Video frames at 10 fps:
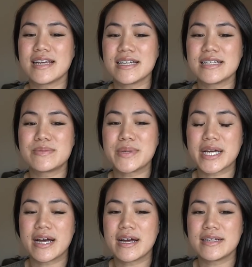is
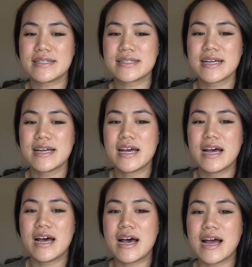because
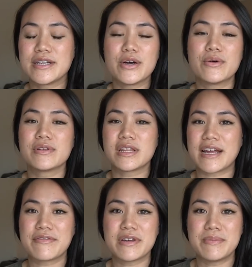I know
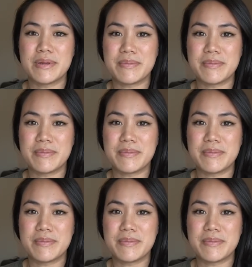life could be